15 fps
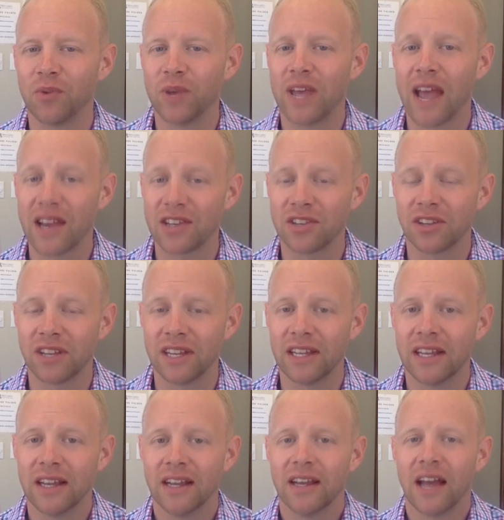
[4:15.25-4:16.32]
We
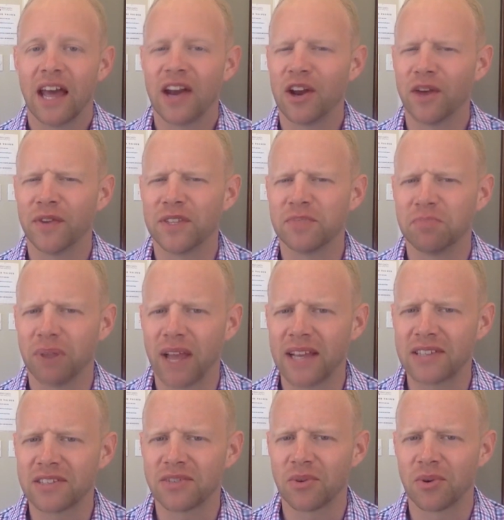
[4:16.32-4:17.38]
actually, I don't know if it's
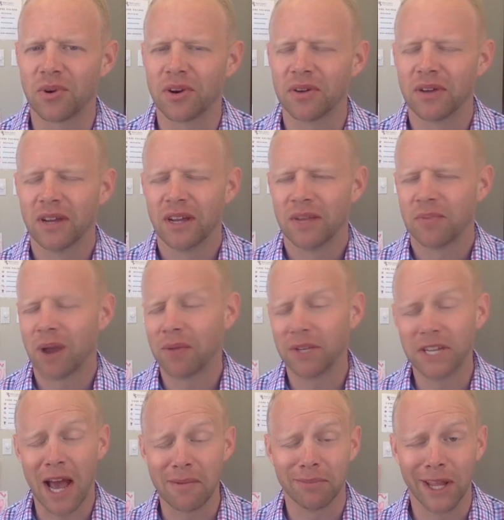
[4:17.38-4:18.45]
blessed or probably
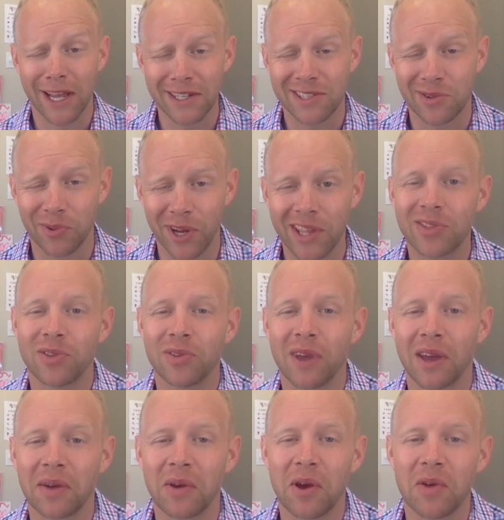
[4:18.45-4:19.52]
not blessed with,
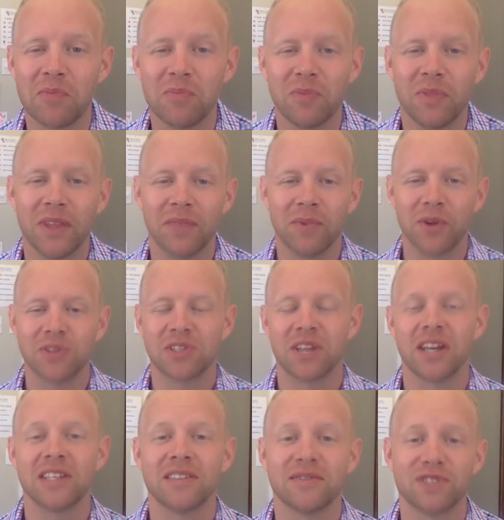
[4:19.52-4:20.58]
that most
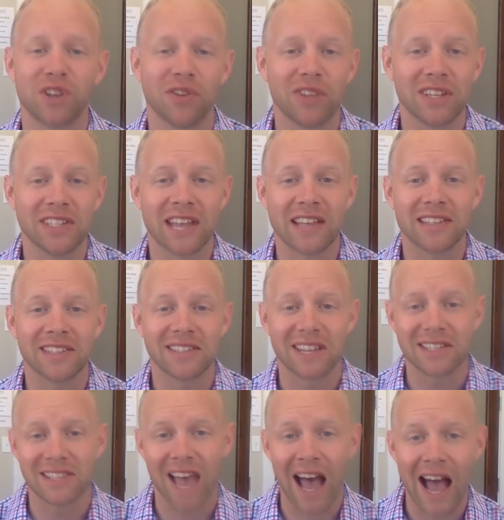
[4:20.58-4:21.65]
studies have shown that Texas
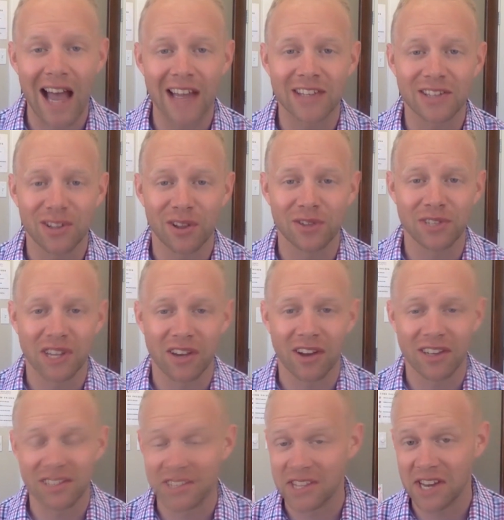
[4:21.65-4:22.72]
has the highest closing
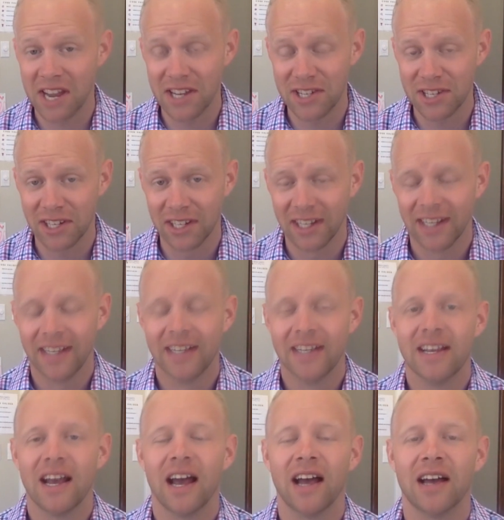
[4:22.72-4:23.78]
costs in the nation.
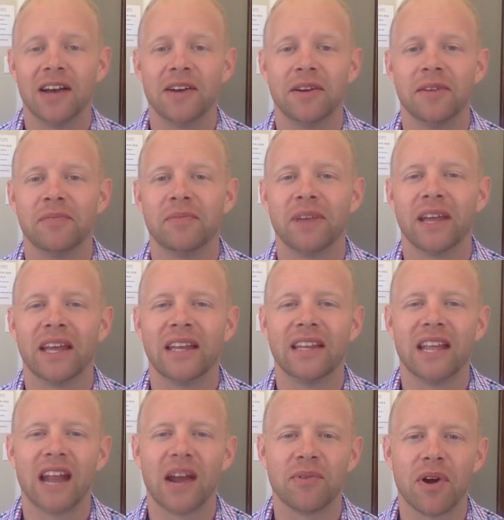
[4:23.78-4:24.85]
And
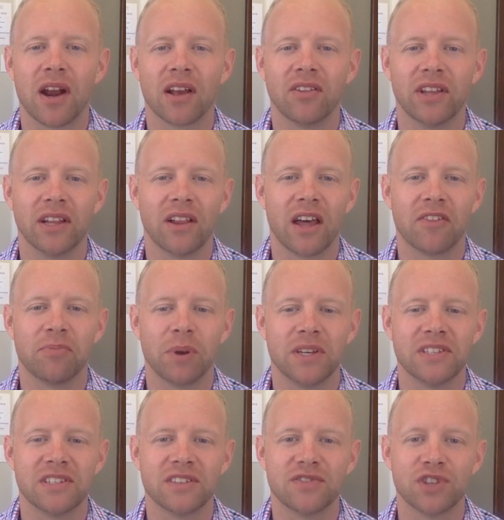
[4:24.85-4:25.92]
then ironically, a lot of
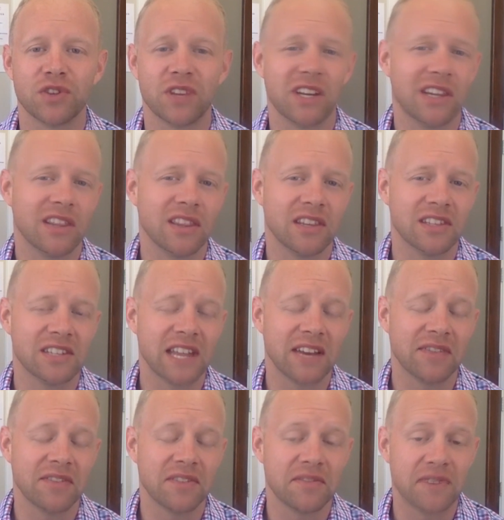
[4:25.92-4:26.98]
places have shown that the state
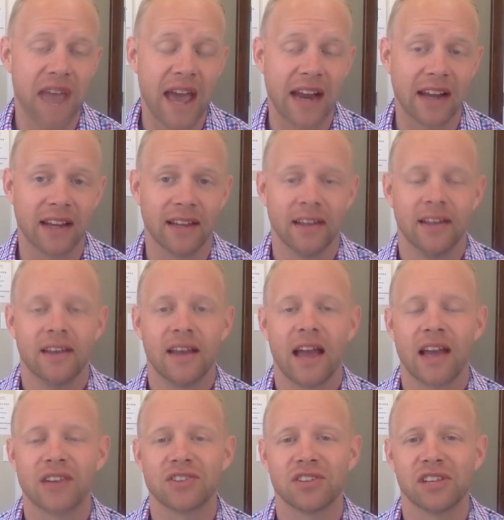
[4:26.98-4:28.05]
of Nevada
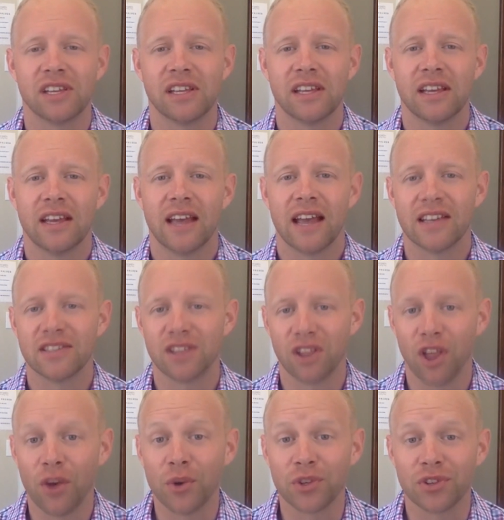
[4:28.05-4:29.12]
actually has the
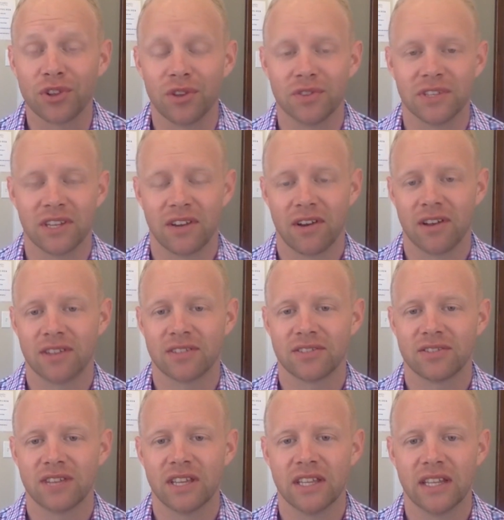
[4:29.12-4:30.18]
lowest closing
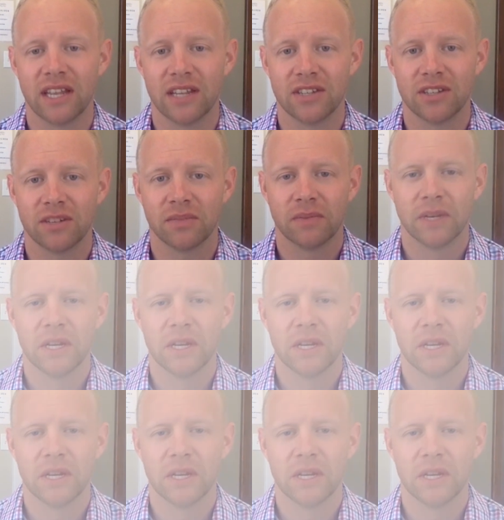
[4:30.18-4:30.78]
costs in the nation.